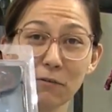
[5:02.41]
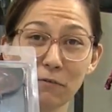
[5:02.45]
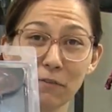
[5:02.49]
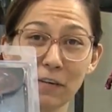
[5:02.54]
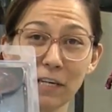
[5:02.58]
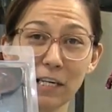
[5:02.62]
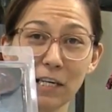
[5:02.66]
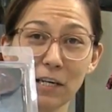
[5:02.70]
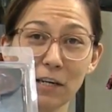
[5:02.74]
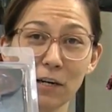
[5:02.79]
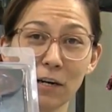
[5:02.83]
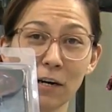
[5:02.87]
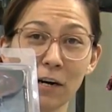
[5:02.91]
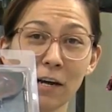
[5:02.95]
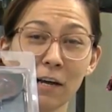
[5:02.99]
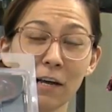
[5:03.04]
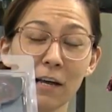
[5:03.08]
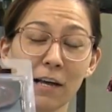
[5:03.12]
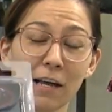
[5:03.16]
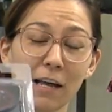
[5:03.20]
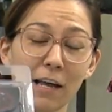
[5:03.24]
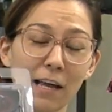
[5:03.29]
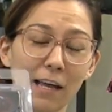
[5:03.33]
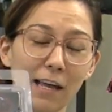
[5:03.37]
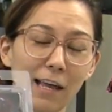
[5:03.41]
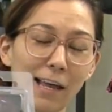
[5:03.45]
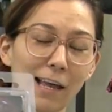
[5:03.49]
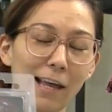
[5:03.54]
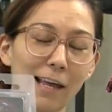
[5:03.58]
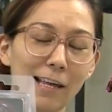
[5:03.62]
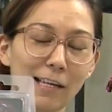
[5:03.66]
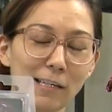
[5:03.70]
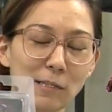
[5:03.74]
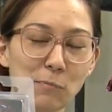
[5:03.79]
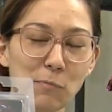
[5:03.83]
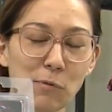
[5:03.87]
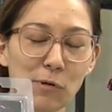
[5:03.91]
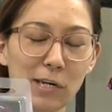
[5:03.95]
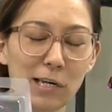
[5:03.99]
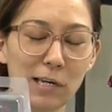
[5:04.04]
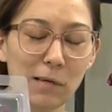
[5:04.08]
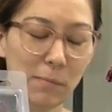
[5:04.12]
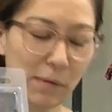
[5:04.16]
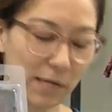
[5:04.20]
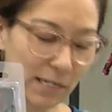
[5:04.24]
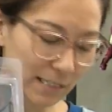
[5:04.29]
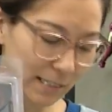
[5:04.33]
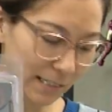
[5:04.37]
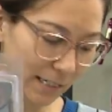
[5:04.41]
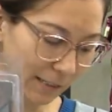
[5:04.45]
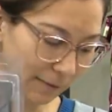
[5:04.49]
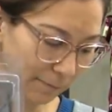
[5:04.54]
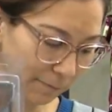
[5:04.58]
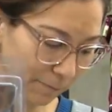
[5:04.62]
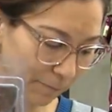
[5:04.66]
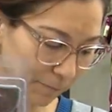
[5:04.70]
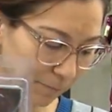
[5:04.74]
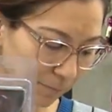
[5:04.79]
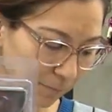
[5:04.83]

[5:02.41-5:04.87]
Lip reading: figure, it's pretty amazing.